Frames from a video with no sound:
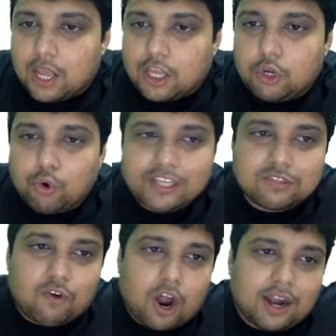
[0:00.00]
Q is
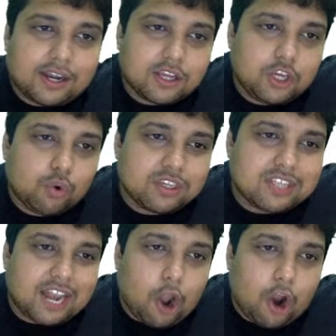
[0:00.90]
what? Q is the
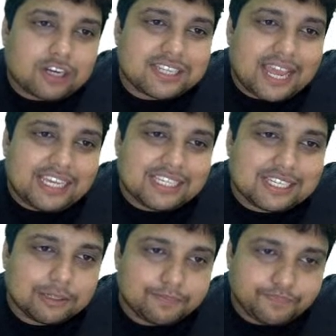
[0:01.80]
lot size.